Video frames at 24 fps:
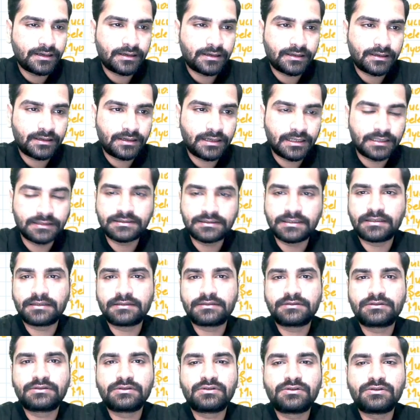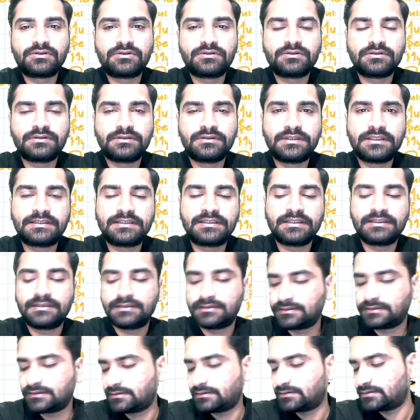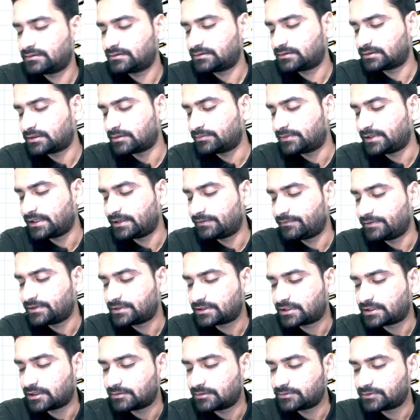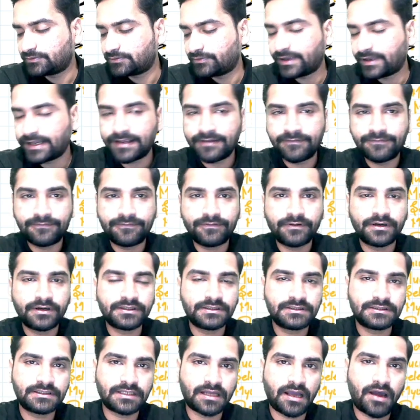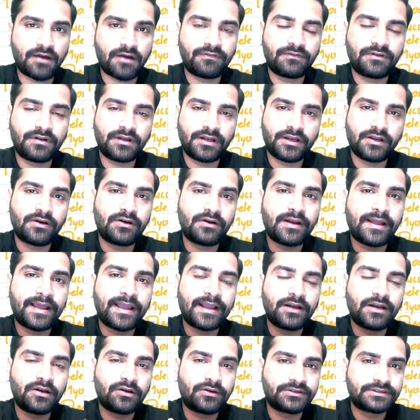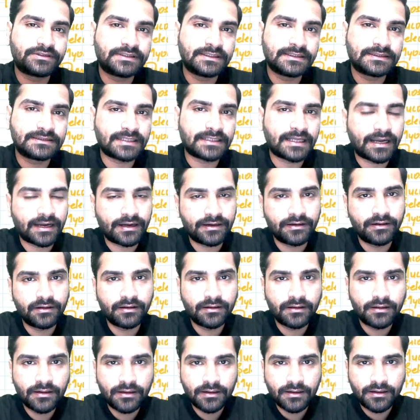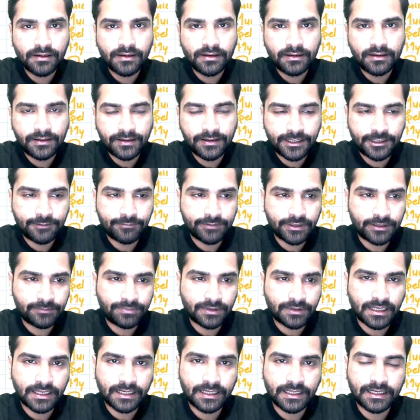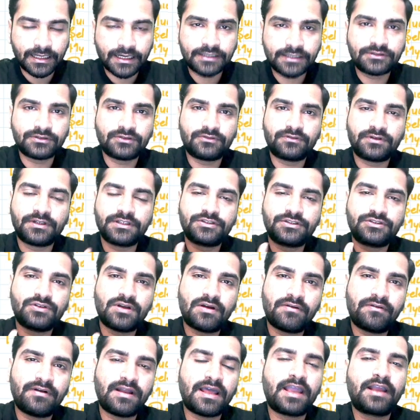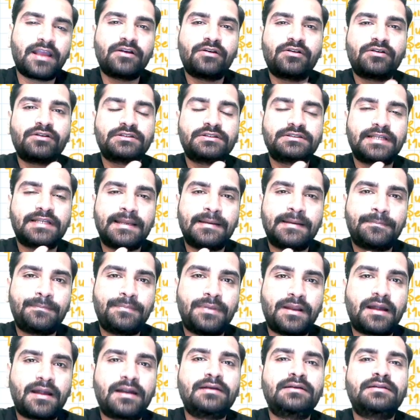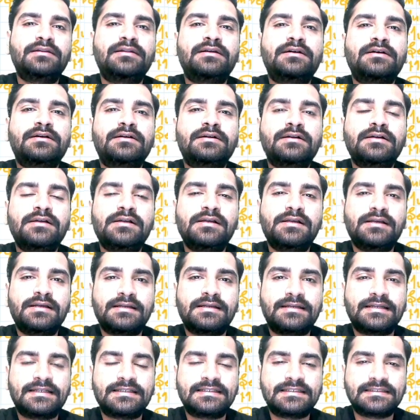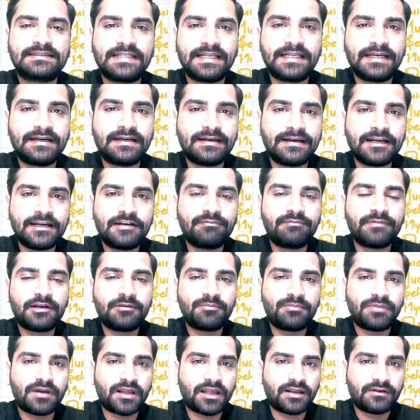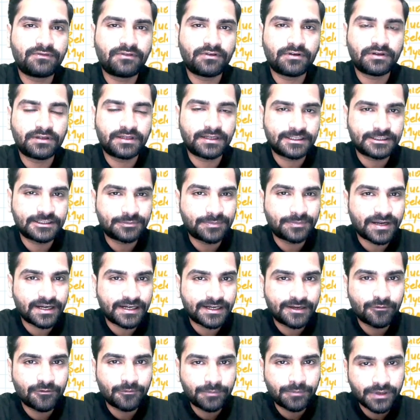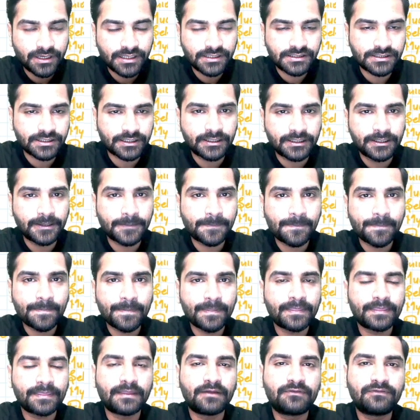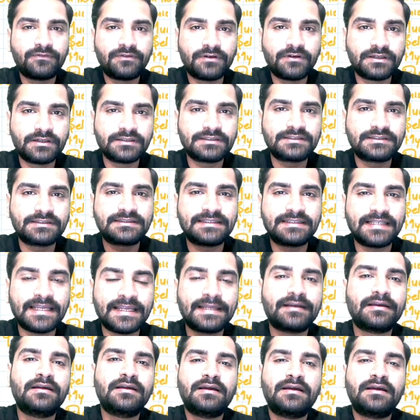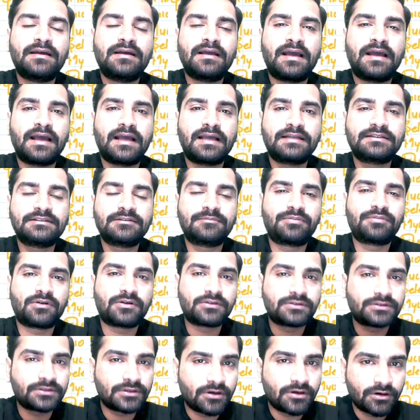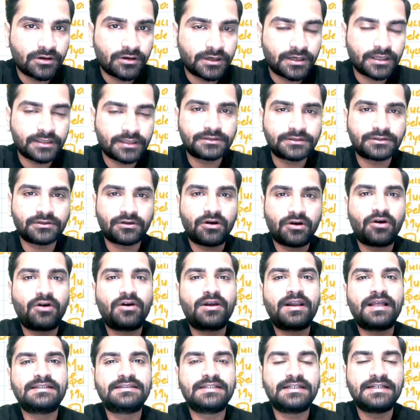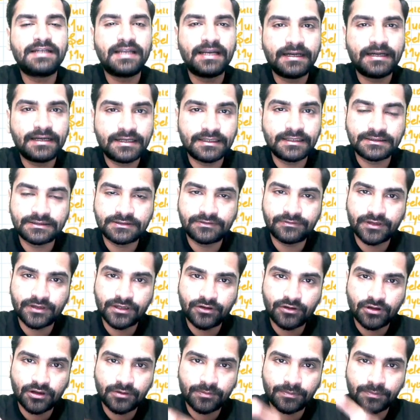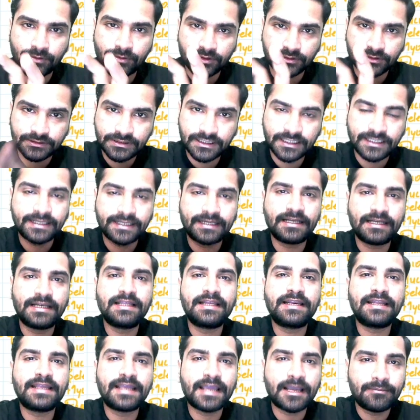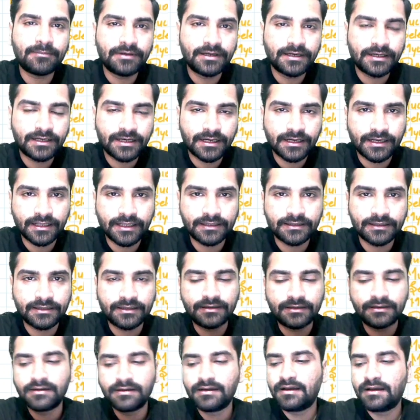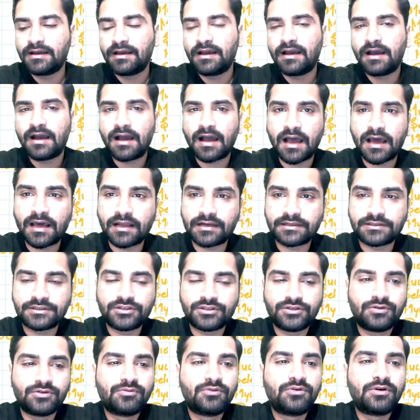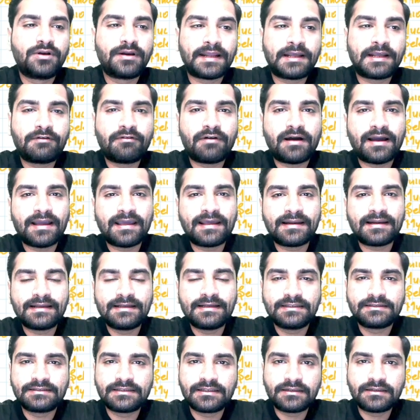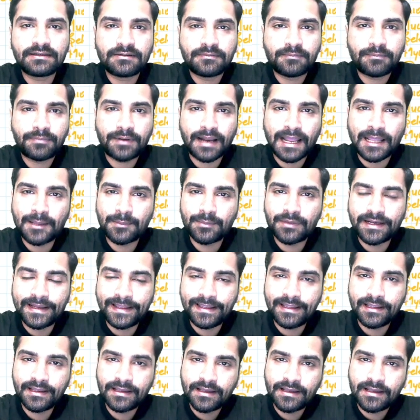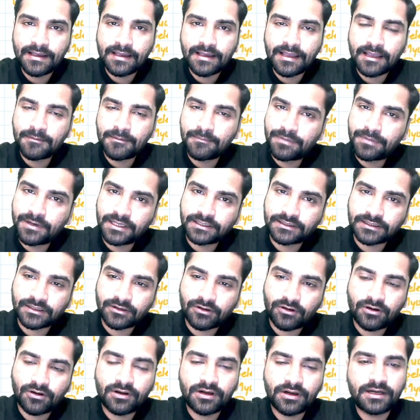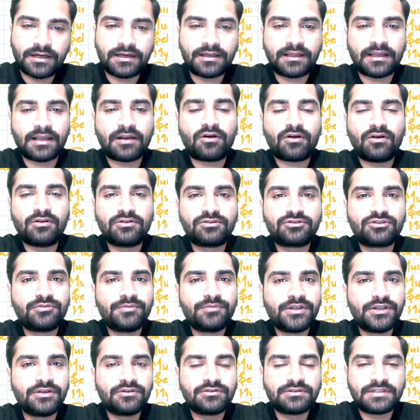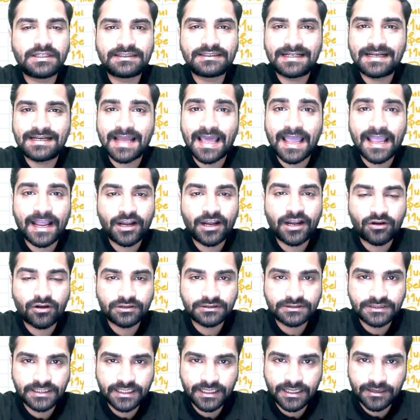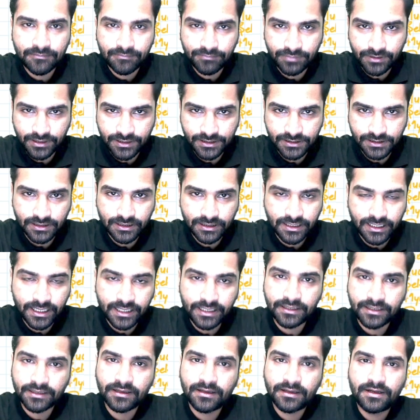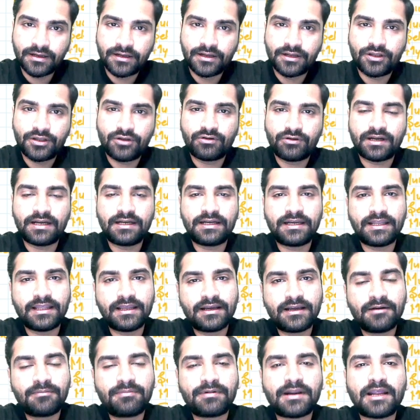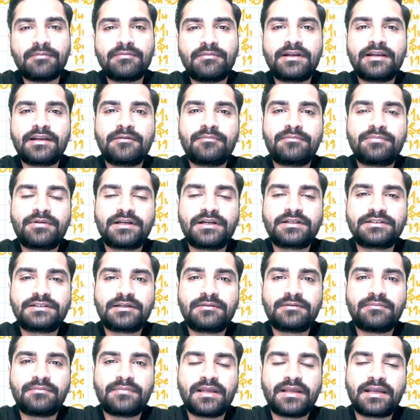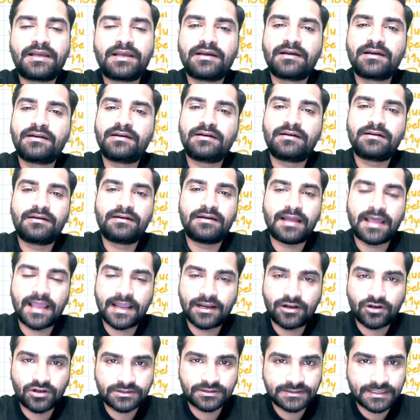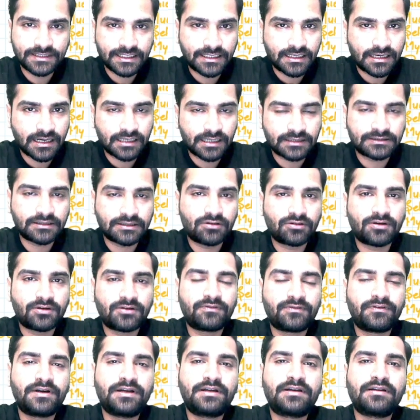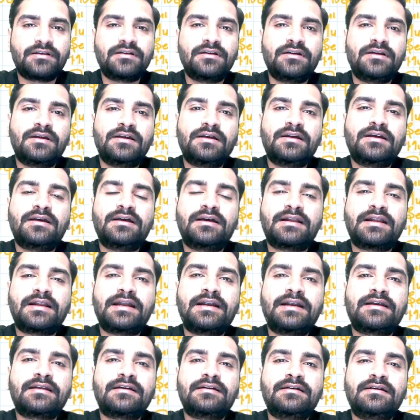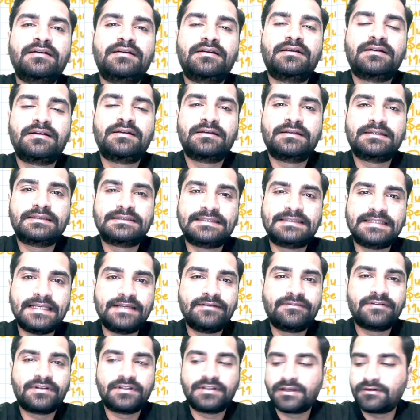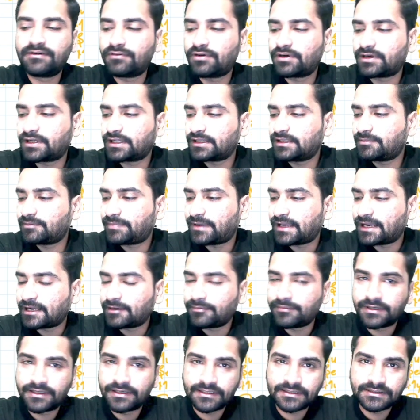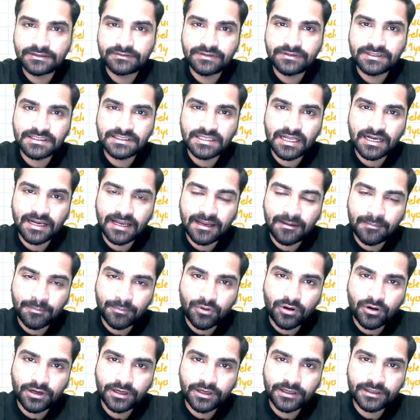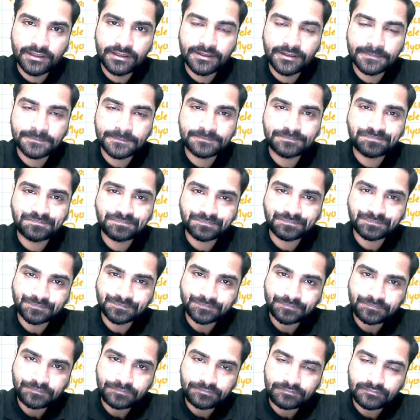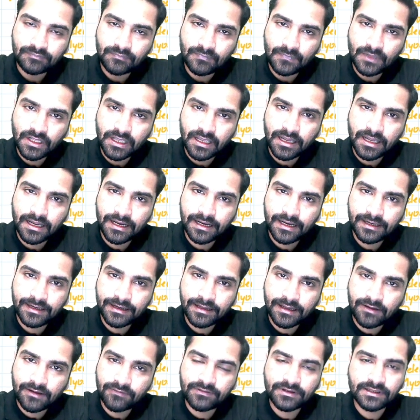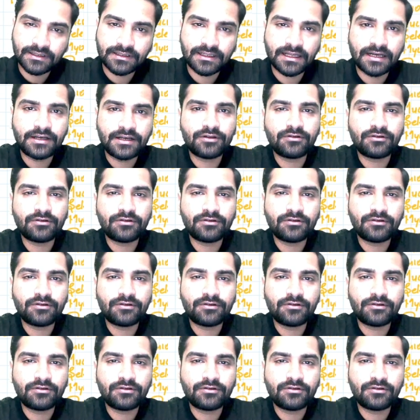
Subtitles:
denture. So this is something which comes very first after your diagnosis and treatment planning, right? So once you have diagnosed and planned the necessary treatment plan for the respective patient, the first thing as a prosthodontist or as a dentist, when you are prosthetically rehabilitating the arch, you would require is a primary impression, or it can also be used as a diagnostic impression, right? You can take a primary impression, make a diagnostic cast out of it, right? See whether what are the parameters which are important, and after that you